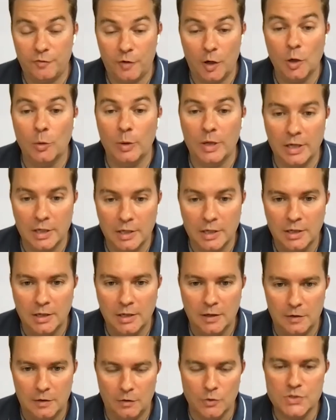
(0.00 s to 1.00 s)
following
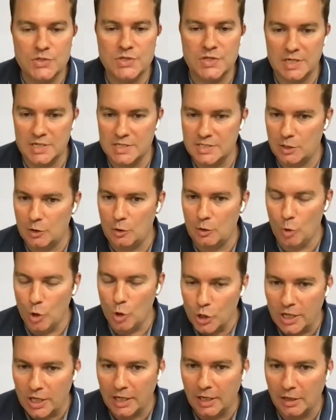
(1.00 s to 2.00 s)
those things that are
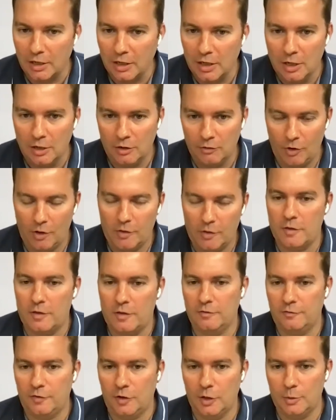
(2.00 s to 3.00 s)
working rather
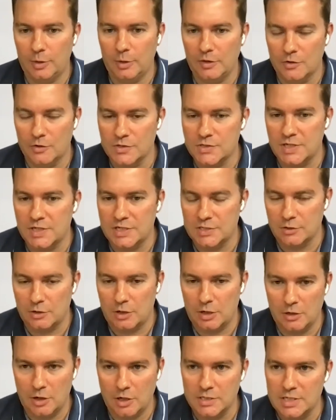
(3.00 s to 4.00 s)
than following those things that
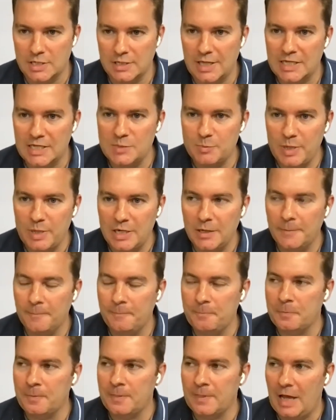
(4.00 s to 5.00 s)
are not. And
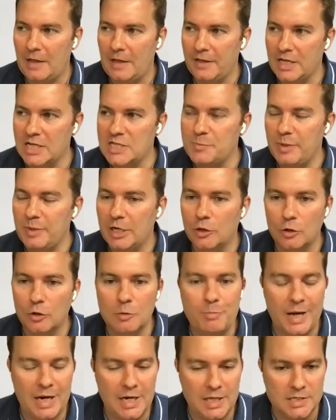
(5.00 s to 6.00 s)
I think it's been a
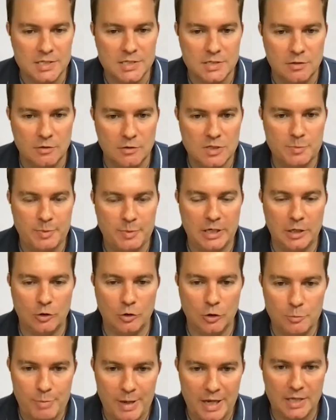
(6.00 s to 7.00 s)
good balance. It's been a
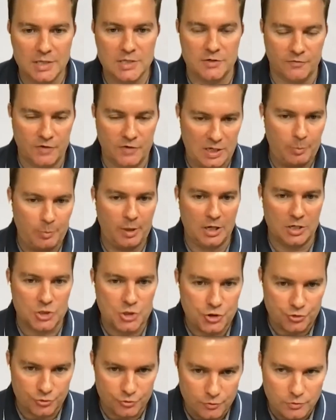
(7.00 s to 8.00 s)
good balance of keeping us
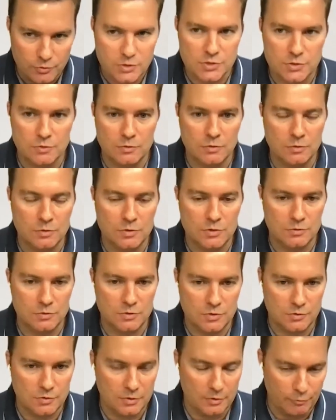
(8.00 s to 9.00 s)
true to
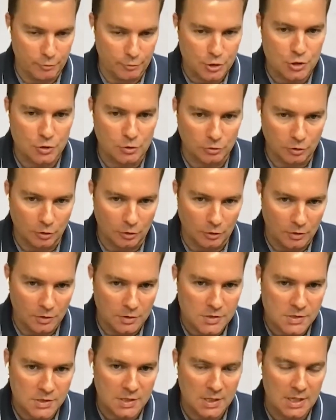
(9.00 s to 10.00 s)
the original
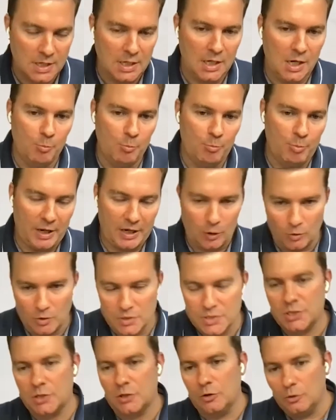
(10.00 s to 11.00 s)
goals, but
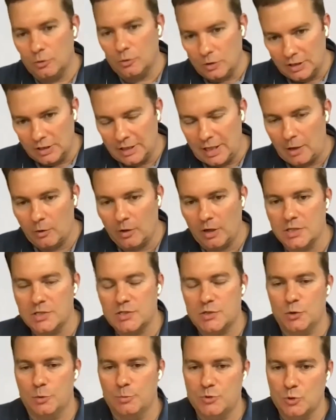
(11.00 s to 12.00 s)
also allowing
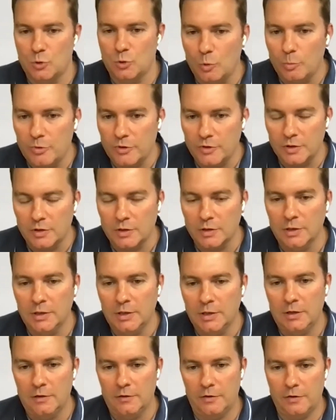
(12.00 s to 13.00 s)
us to absorb the
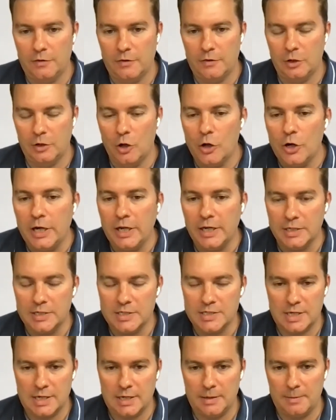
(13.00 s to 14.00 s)

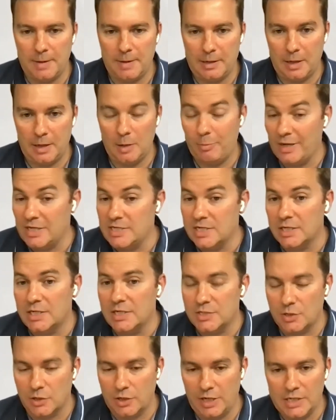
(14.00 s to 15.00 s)
learnings and
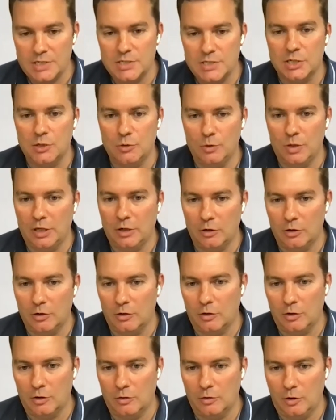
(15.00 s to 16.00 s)
basically start executing
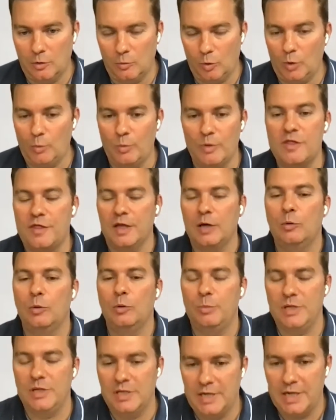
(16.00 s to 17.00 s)
on what we think
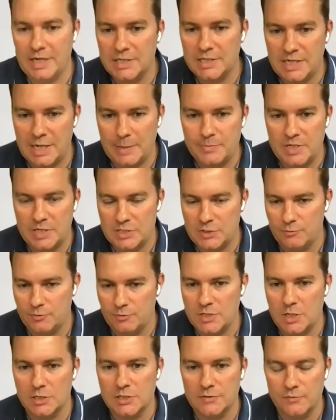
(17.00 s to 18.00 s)
would be the next steps as a
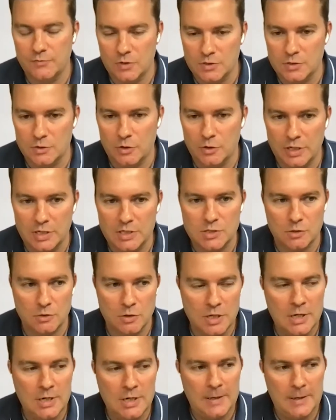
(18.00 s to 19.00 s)
result of those learnings. So
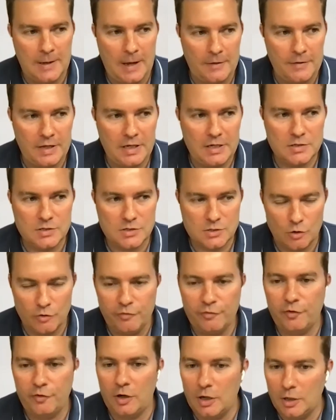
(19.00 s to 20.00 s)
I think so
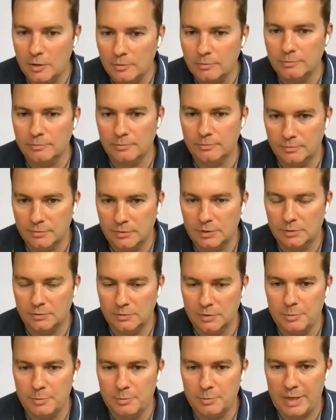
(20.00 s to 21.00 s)
far
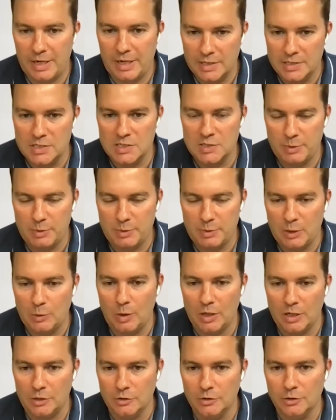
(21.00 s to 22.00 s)
the balance has been quite
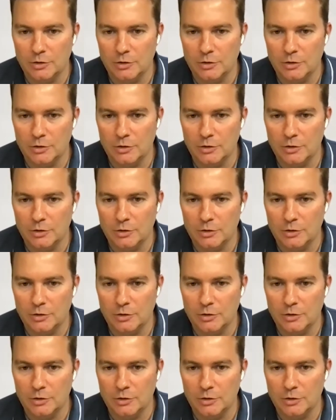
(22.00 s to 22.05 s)
good.